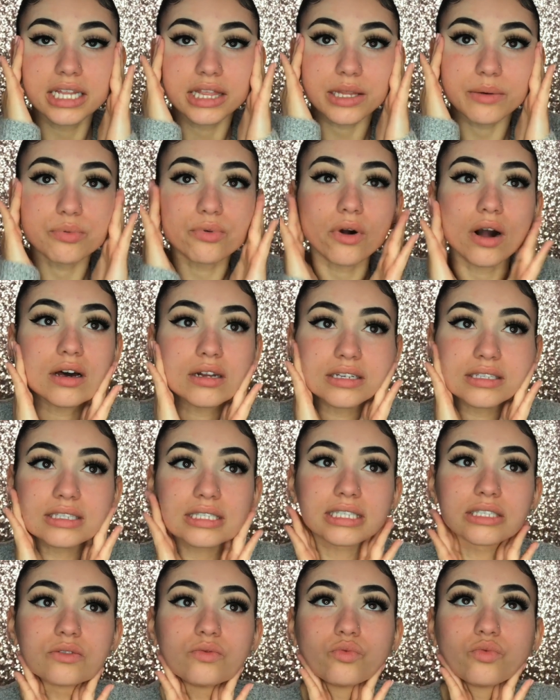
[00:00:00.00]
the
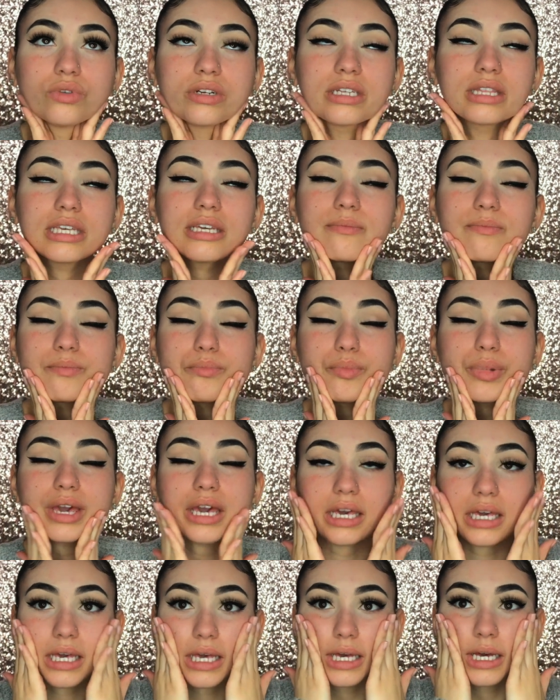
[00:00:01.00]
product is really
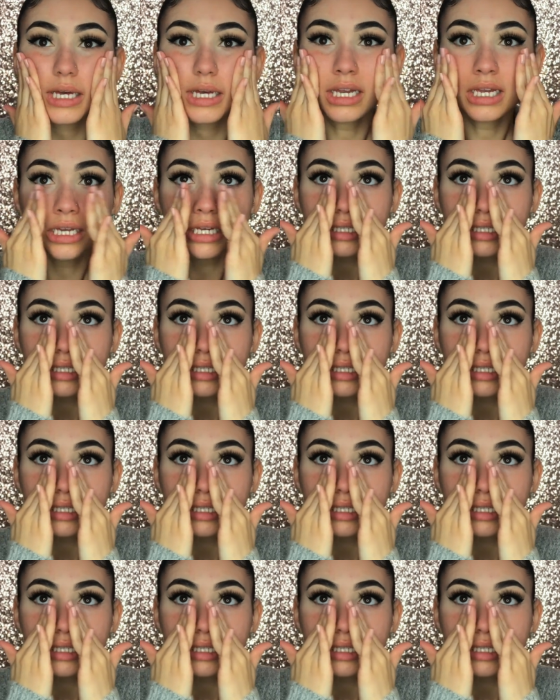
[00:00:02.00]
being